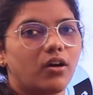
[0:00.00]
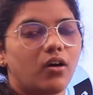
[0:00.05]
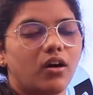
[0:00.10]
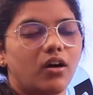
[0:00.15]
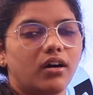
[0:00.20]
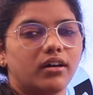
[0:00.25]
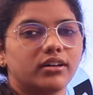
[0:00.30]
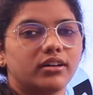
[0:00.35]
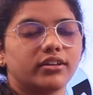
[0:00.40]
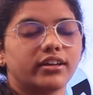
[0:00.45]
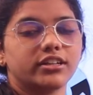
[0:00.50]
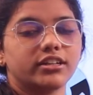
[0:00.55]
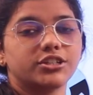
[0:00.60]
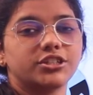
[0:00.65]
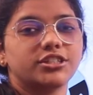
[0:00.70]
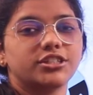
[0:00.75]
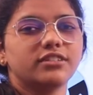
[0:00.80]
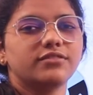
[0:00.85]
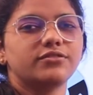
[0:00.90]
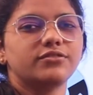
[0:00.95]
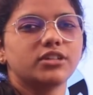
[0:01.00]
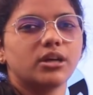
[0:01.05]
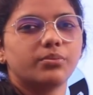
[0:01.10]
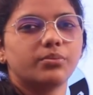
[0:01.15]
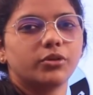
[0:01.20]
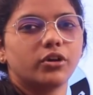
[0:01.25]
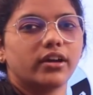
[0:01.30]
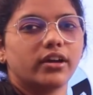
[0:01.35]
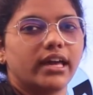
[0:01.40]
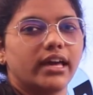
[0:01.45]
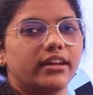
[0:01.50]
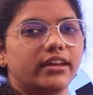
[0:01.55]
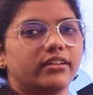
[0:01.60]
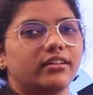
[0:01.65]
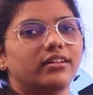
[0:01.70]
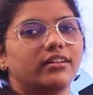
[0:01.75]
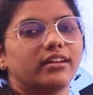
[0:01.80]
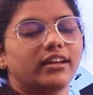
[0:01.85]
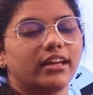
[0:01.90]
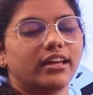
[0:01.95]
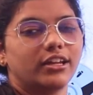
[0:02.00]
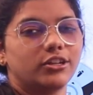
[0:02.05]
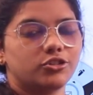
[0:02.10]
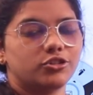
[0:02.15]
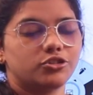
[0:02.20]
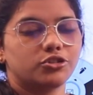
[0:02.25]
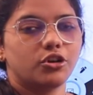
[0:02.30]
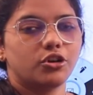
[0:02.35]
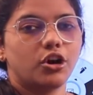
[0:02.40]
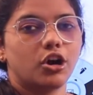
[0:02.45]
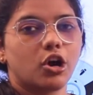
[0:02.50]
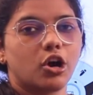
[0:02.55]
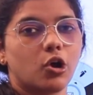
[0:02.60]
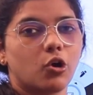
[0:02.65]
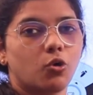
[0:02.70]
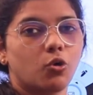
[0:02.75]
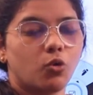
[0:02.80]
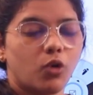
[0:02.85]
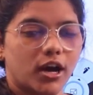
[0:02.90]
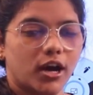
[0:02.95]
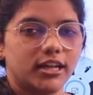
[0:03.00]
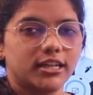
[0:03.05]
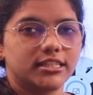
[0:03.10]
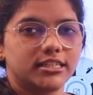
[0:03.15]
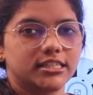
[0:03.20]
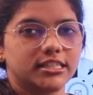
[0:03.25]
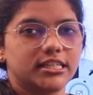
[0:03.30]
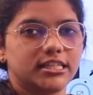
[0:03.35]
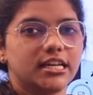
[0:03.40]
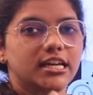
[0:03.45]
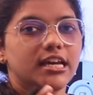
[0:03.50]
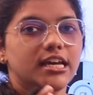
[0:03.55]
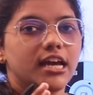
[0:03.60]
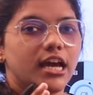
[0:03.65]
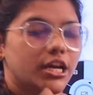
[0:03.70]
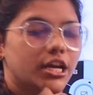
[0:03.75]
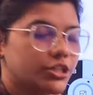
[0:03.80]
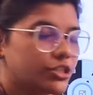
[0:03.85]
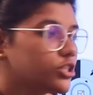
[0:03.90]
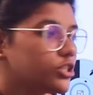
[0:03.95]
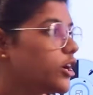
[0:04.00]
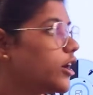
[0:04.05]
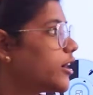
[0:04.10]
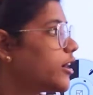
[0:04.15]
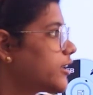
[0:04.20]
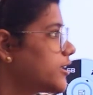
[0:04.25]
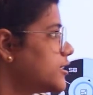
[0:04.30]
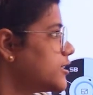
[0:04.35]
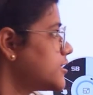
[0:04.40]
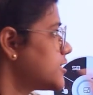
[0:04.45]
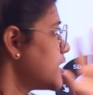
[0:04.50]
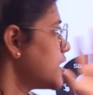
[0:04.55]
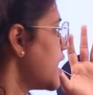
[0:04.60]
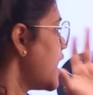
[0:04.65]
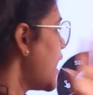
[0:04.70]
or you can shift up your career into a quality assurance